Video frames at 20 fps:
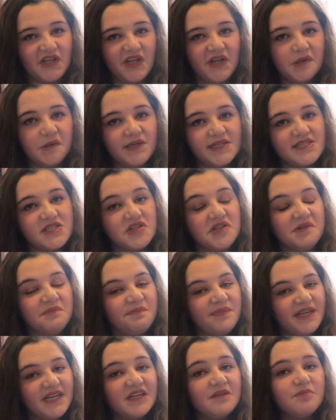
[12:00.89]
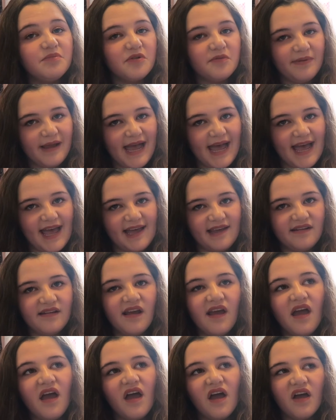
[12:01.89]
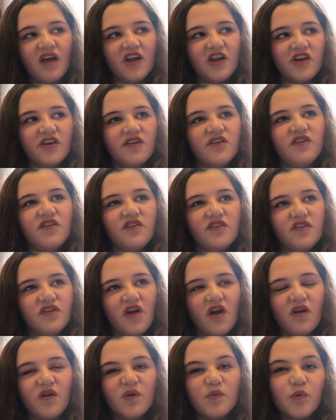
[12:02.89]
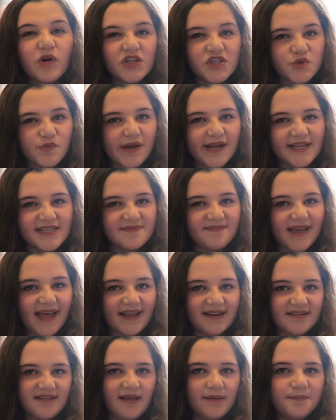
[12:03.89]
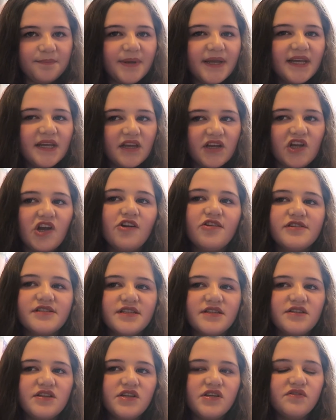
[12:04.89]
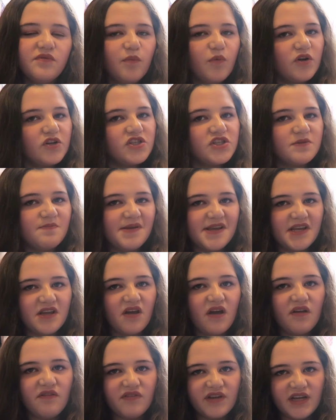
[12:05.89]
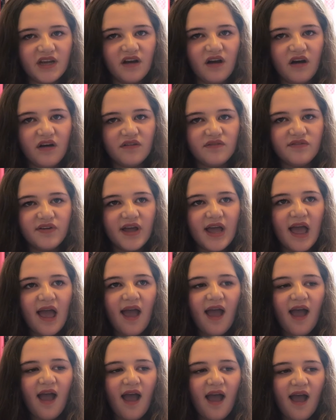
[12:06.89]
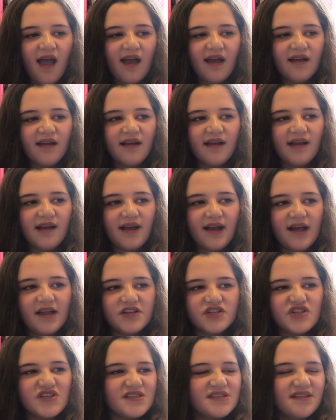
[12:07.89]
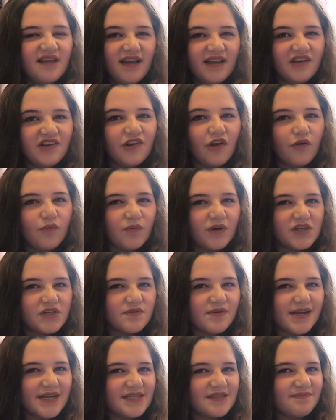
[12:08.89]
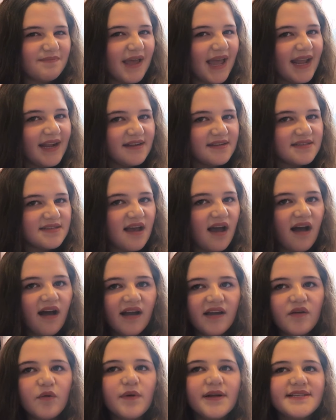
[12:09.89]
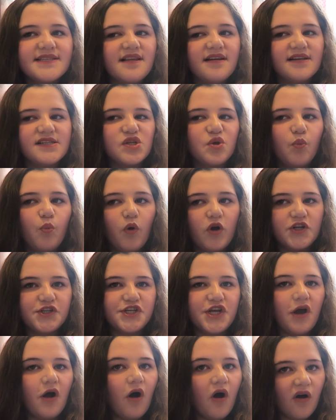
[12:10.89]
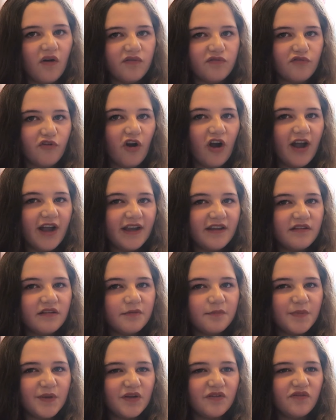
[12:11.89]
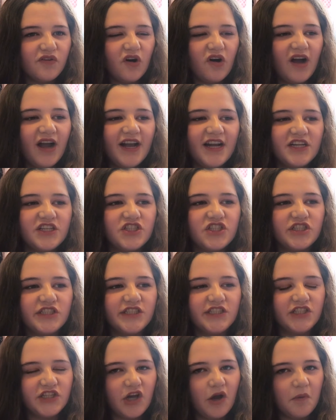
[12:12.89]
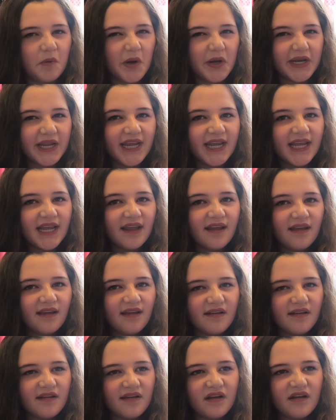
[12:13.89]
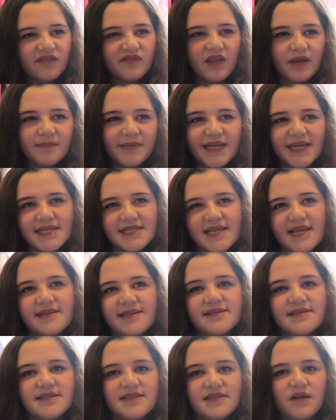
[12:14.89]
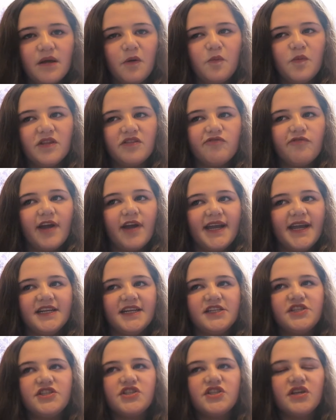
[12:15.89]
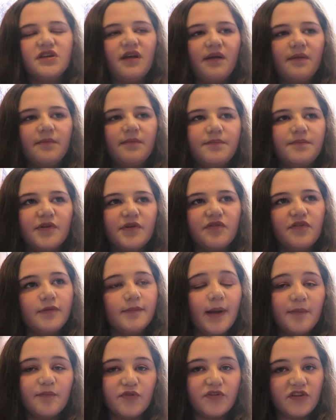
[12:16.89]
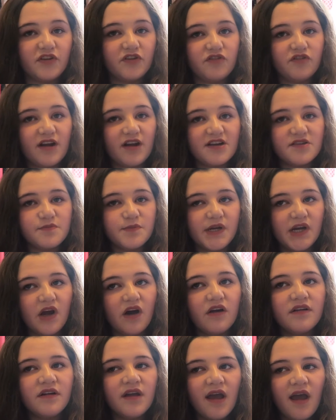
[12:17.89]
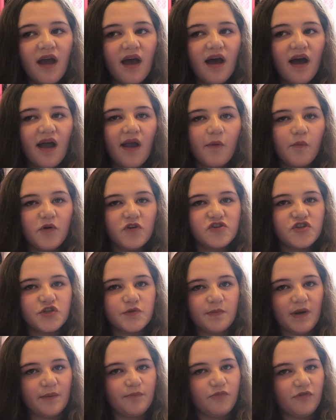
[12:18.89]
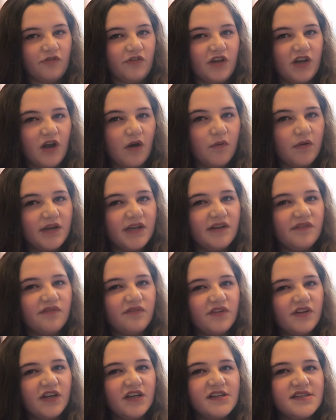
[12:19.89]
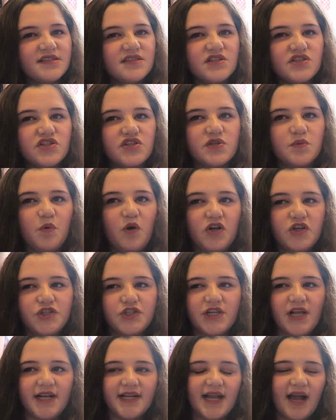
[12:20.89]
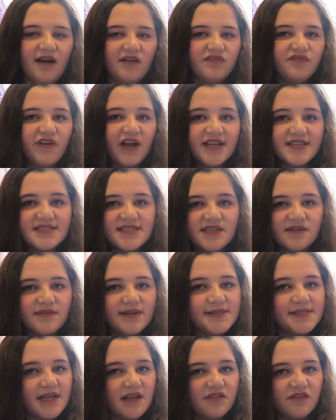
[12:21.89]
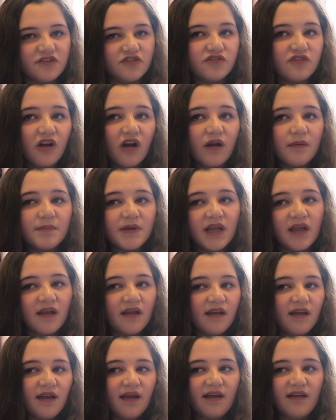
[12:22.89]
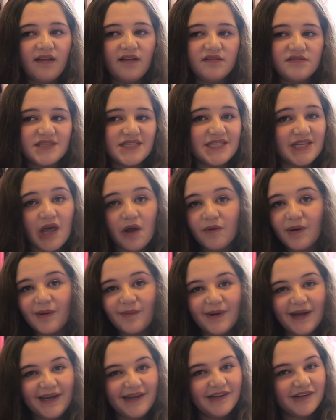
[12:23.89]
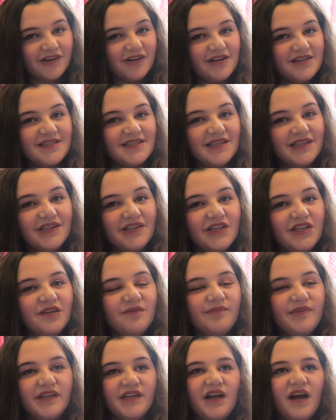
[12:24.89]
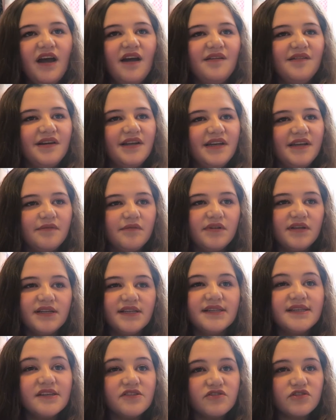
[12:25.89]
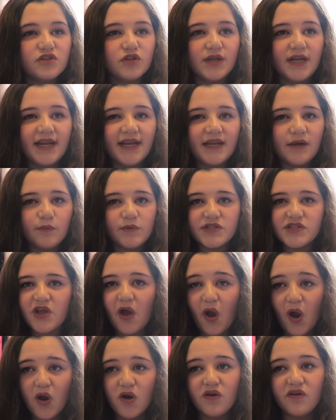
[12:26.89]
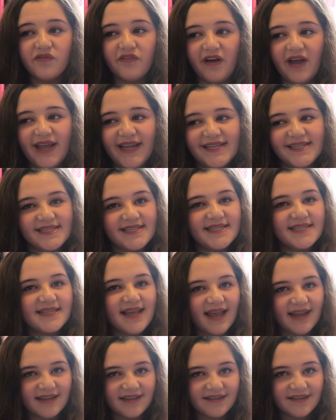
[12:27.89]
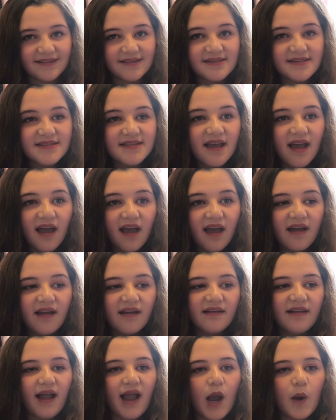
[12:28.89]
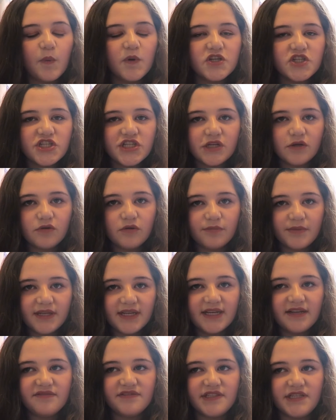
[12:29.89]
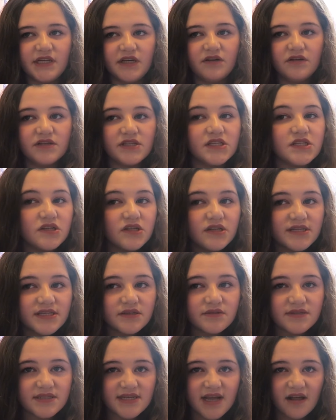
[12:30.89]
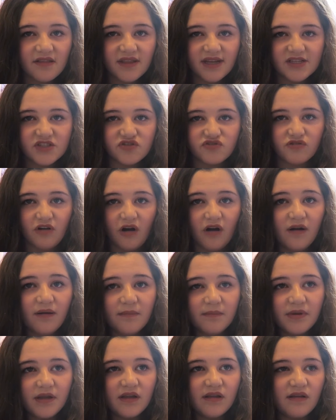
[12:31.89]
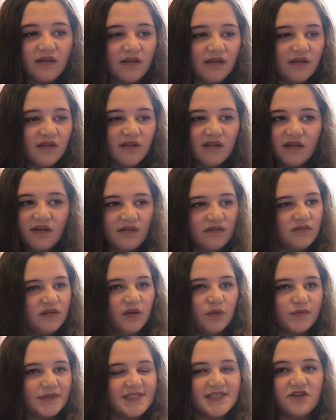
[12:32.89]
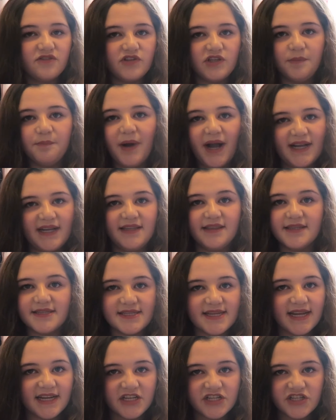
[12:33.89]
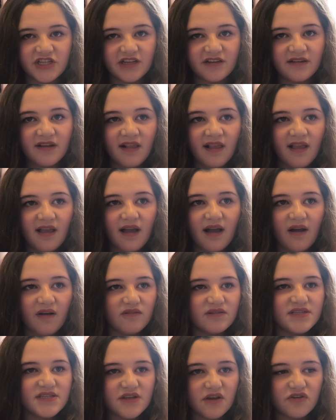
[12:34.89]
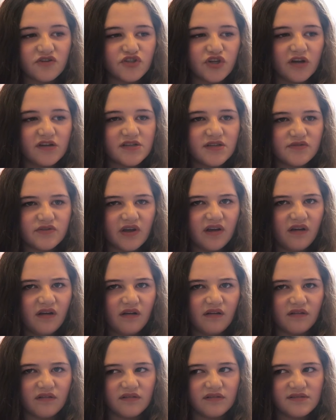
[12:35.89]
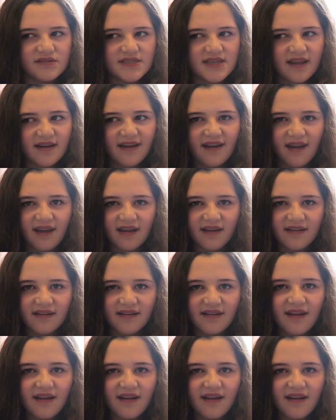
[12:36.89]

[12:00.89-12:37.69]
you is to be prepared. Know what to expect. Like, pick a coaster that you've watched a POV of and just like know what to expect. I always like to watch it off ride before I actually go on it, if that makes sense. So with Rage, before my brother dragged me on, I watched my brother go on it first and just watched like how fast it went down the drop, how slow it went across the loop, you know, and it literally, it was over in seconds. Like, I watched it go up the lift hill, as soon as it was down that drop, it was literally back in the station. I was so shocked. I was like, oh, is that it?